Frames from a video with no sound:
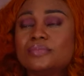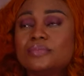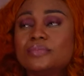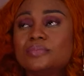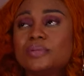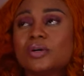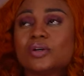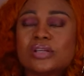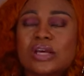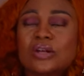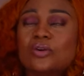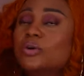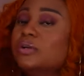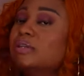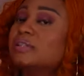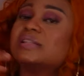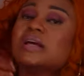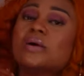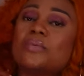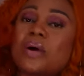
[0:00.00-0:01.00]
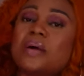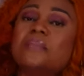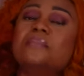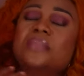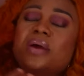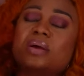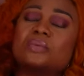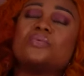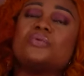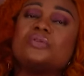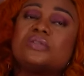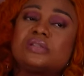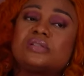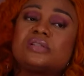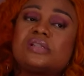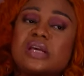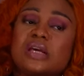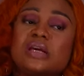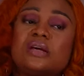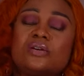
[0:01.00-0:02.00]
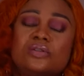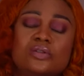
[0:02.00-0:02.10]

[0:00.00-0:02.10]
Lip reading: Because I don't understand why men would say,